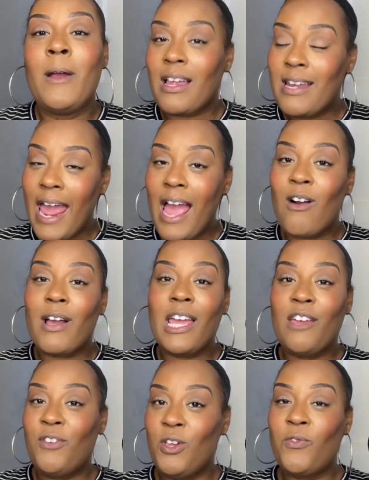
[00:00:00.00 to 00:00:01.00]
Now,
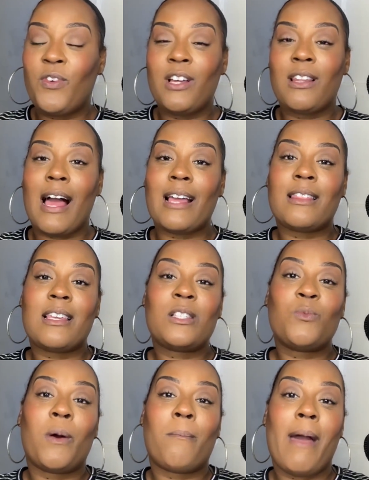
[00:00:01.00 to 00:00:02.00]
if you feel like this
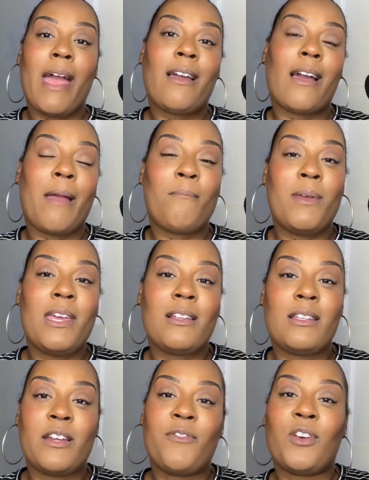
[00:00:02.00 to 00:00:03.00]
will make a big
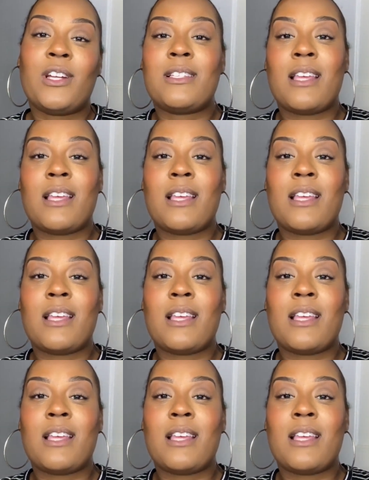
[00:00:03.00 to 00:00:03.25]
difference